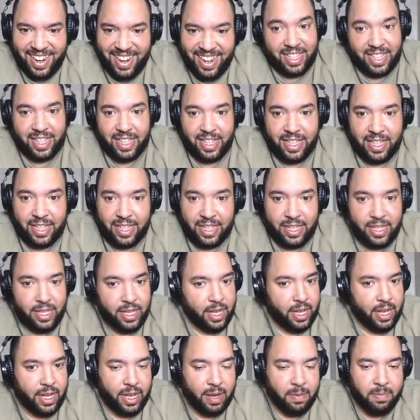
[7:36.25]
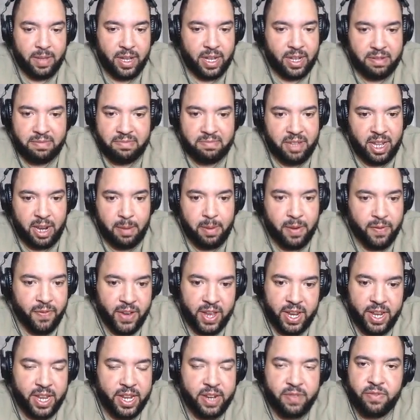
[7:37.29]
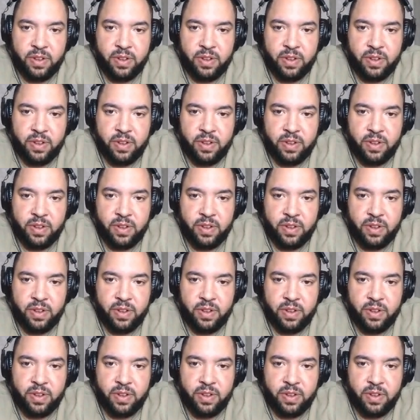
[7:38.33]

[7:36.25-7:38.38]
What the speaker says: Oh, yeah, so I'm not a big fan of eating